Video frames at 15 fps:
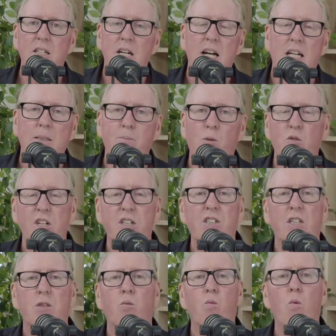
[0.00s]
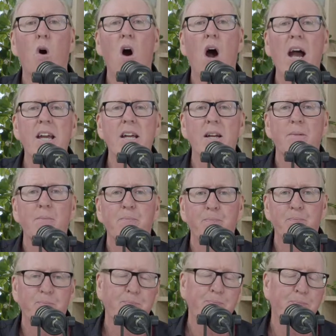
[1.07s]
it's more than just why,
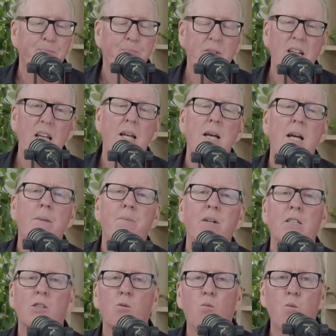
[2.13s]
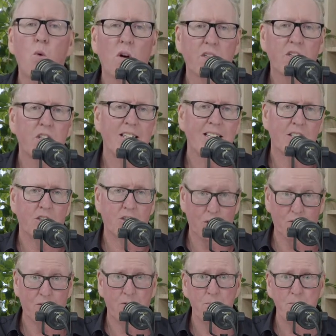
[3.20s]
but it's what can it do
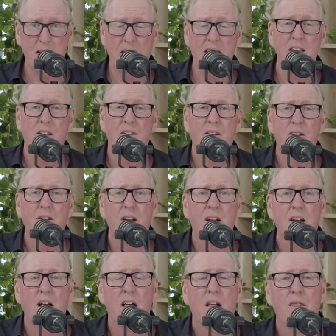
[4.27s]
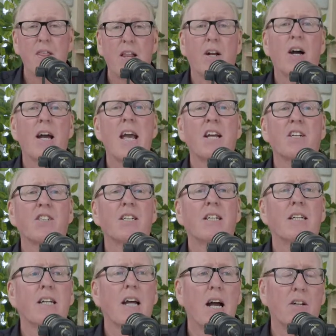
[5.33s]
for me that I
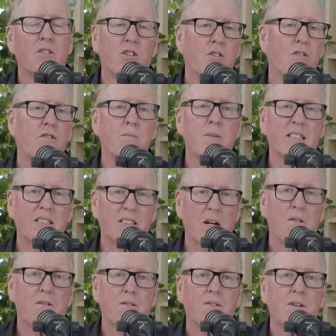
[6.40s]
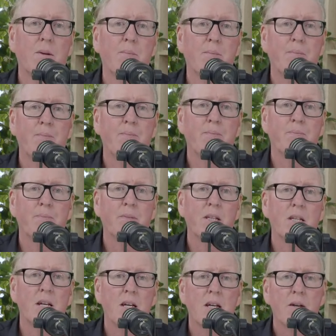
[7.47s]
actually can't do for myself?
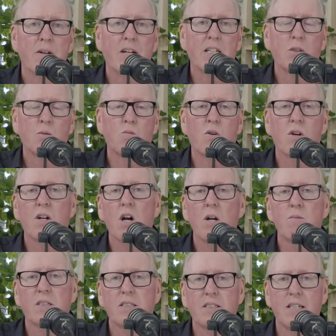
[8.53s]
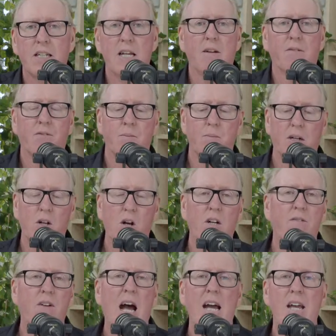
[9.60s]
Because what I was seeing from a lot
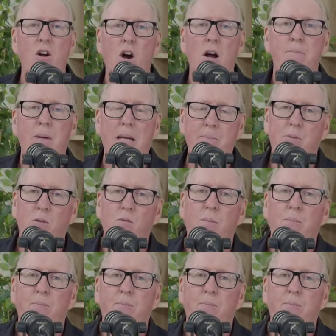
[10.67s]
of AI people,